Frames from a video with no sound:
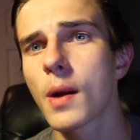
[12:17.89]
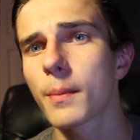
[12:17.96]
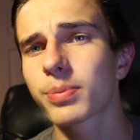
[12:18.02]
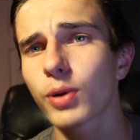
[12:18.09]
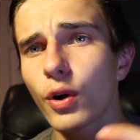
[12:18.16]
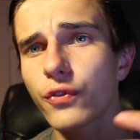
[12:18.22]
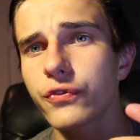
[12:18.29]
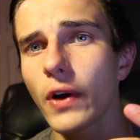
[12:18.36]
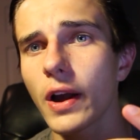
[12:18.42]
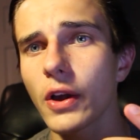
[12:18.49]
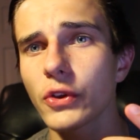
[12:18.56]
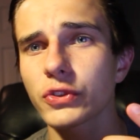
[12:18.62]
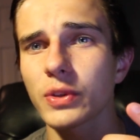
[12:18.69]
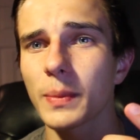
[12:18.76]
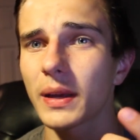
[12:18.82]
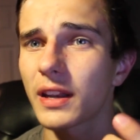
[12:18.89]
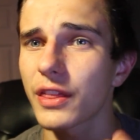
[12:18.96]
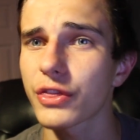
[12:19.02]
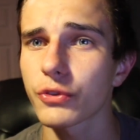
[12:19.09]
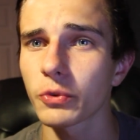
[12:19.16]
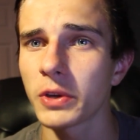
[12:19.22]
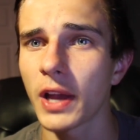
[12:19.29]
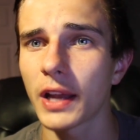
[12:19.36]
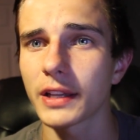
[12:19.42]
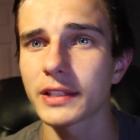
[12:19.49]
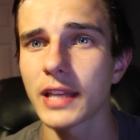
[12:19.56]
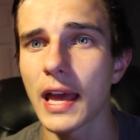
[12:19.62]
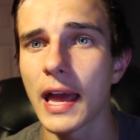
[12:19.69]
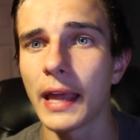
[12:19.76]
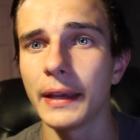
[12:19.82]
Profiles, about a 3 out of
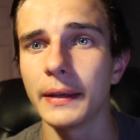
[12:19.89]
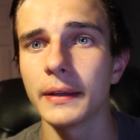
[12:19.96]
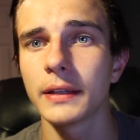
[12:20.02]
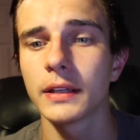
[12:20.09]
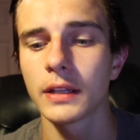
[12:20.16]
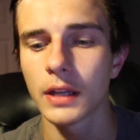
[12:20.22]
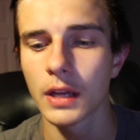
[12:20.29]
10.